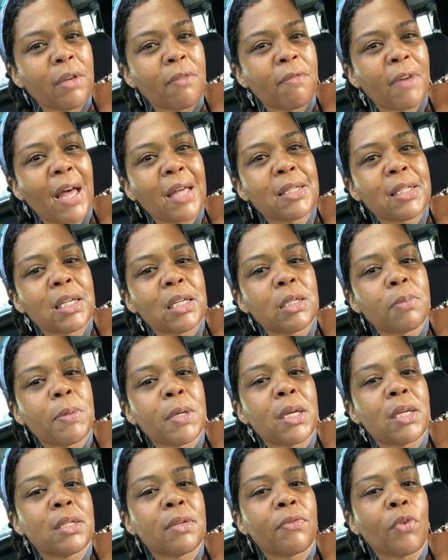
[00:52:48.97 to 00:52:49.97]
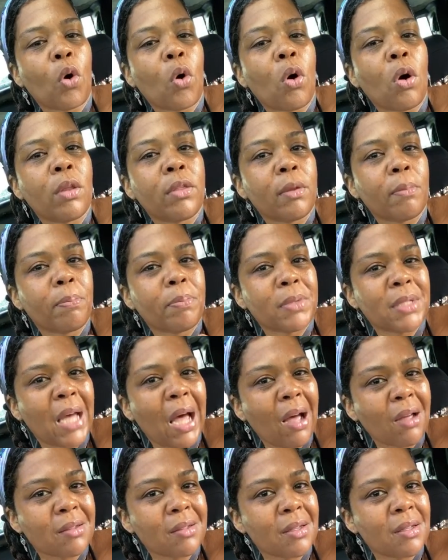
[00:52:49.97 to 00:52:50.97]
fasting is because of all the
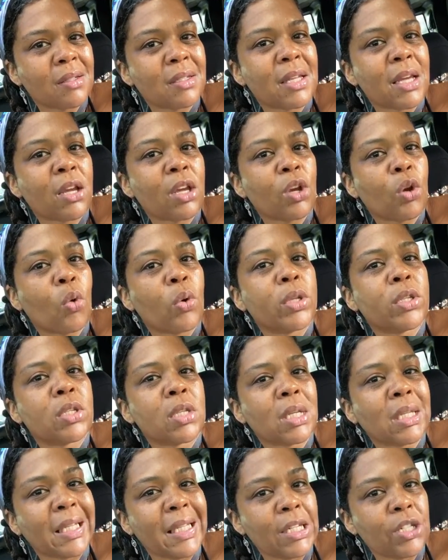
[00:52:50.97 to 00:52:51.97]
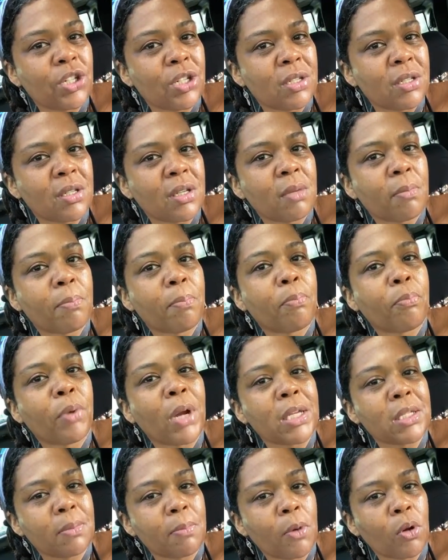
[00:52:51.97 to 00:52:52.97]
toxins that can go into leach into the
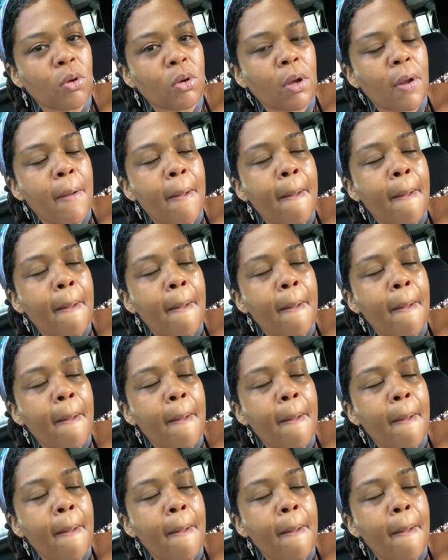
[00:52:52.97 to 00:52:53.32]
breast milk.